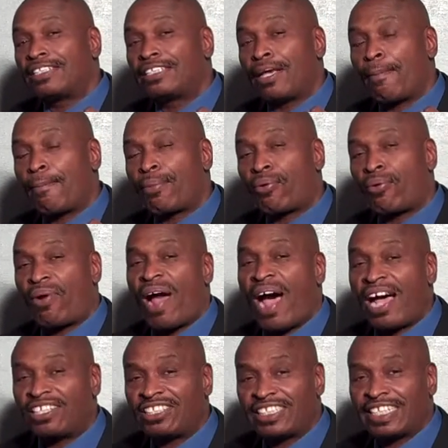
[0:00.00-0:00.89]
a
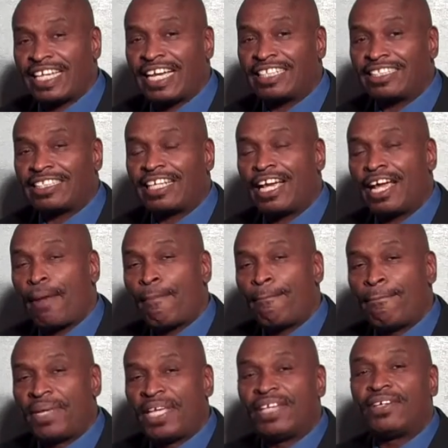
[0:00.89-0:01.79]
process.
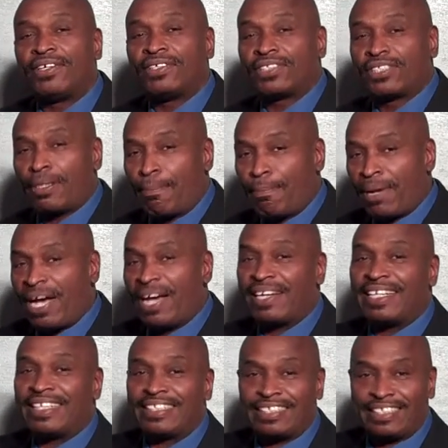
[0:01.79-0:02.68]
It builds
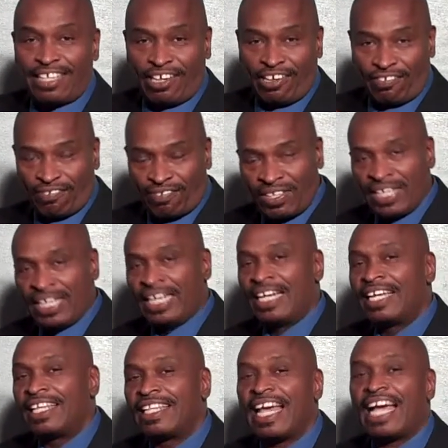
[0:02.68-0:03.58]
upon
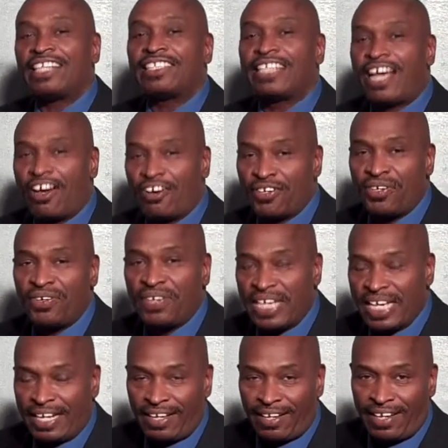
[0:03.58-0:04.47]
itself. That's how you
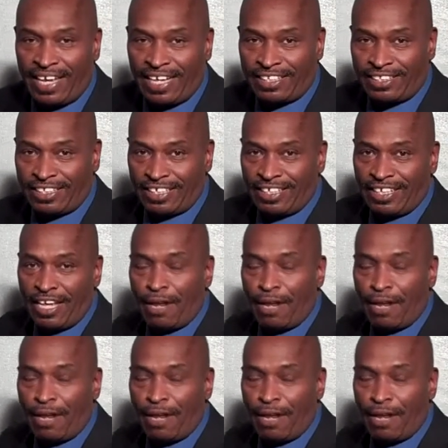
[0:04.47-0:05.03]
get elected.